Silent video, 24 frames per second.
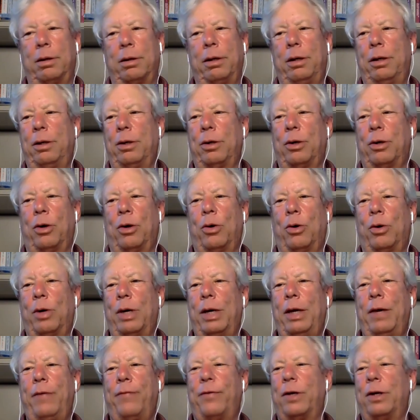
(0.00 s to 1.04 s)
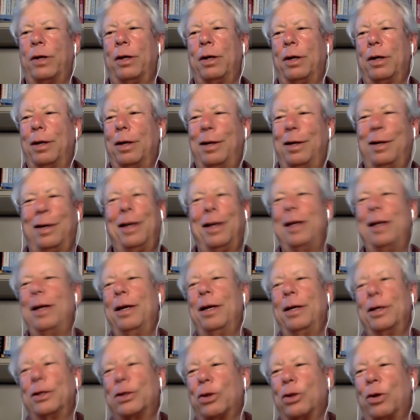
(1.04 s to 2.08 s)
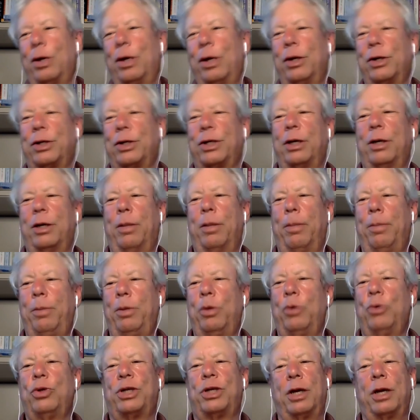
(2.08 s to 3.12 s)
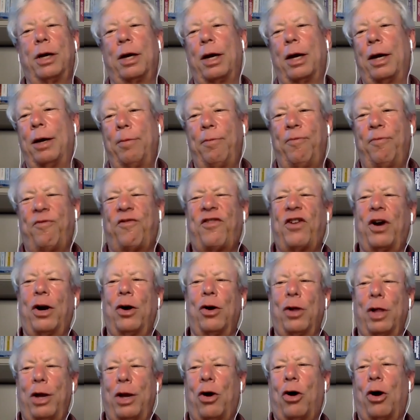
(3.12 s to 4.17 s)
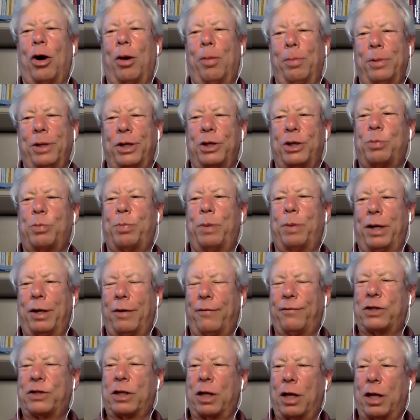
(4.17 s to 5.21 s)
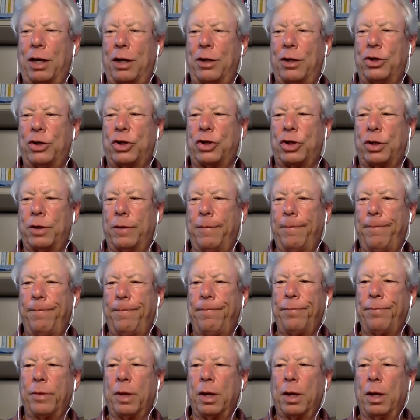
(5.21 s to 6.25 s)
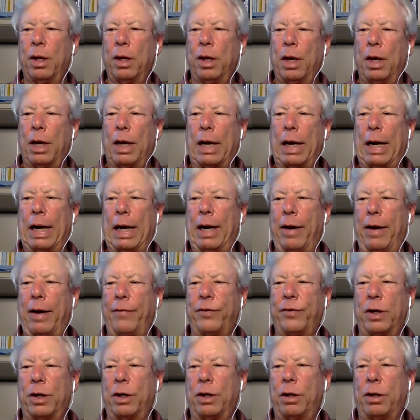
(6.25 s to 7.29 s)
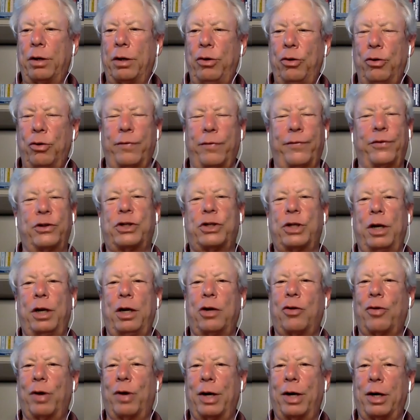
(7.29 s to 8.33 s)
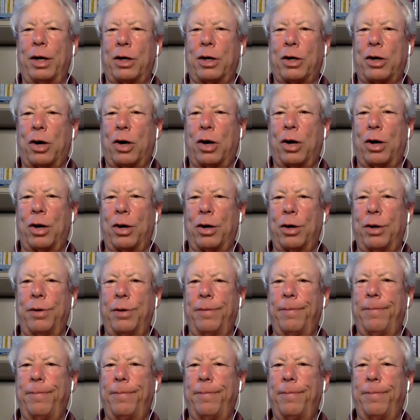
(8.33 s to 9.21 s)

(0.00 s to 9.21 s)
you know, even, so here's an amusing and fairly harmless bit of sludge. I have a university credit card